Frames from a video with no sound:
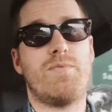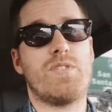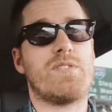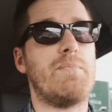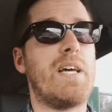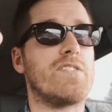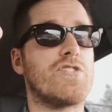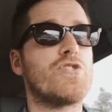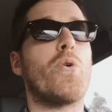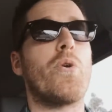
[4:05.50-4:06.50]
just to make a
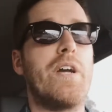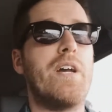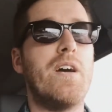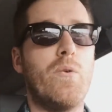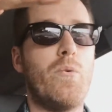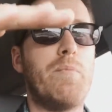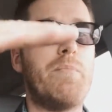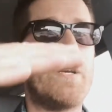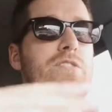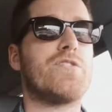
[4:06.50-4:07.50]
story, one
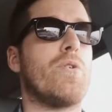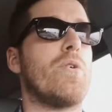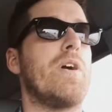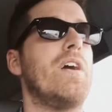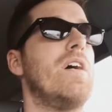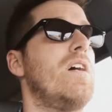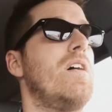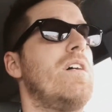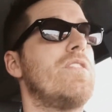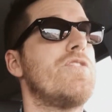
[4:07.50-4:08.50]
big story.
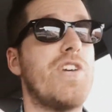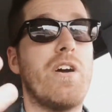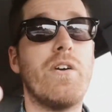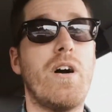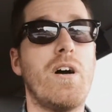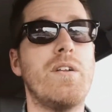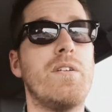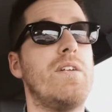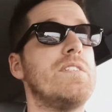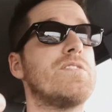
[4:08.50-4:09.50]
Share it
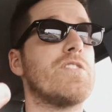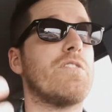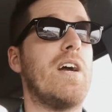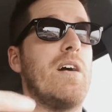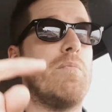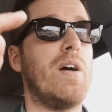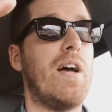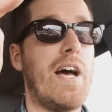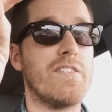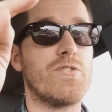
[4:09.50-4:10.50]
on
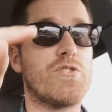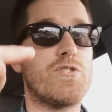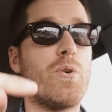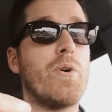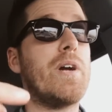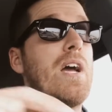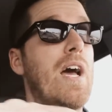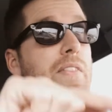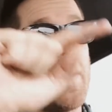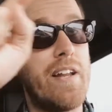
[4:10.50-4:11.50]
Instagram as a story,
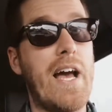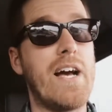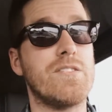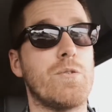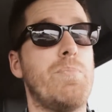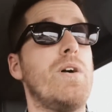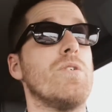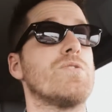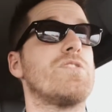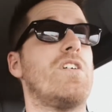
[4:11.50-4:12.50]
and then as a
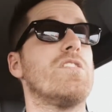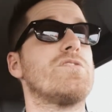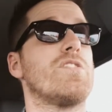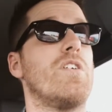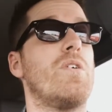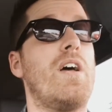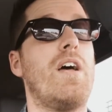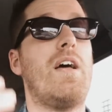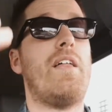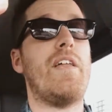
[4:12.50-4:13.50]
post also,
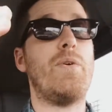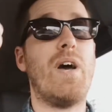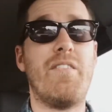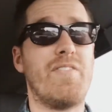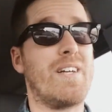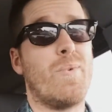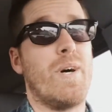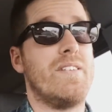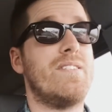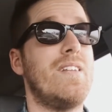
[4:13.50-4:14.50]
and then you have
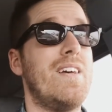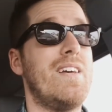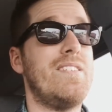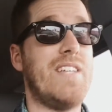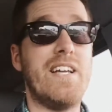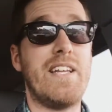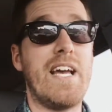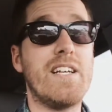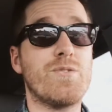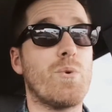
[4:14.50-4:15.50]
10
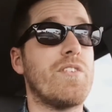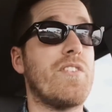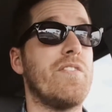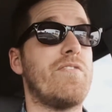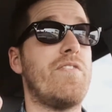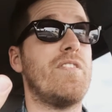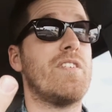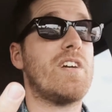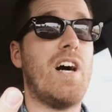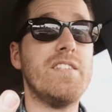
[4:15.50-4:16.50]
days worth of
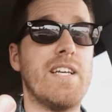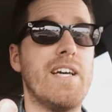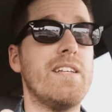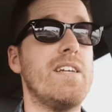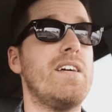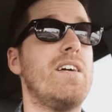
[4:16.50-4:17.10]
content.